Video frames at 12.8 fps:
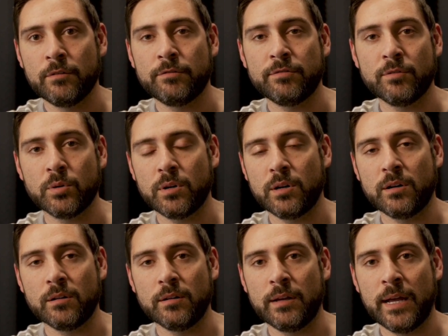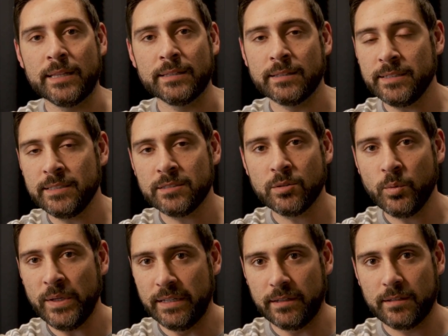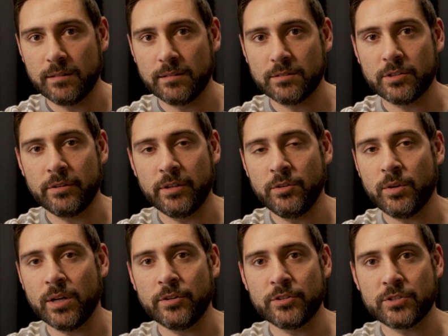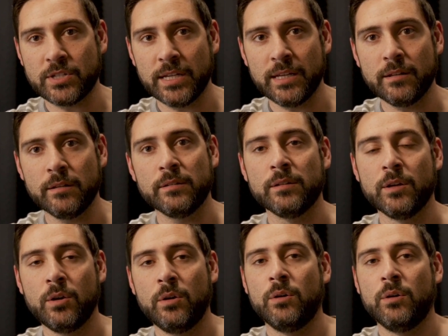for at least a week, so that you can understand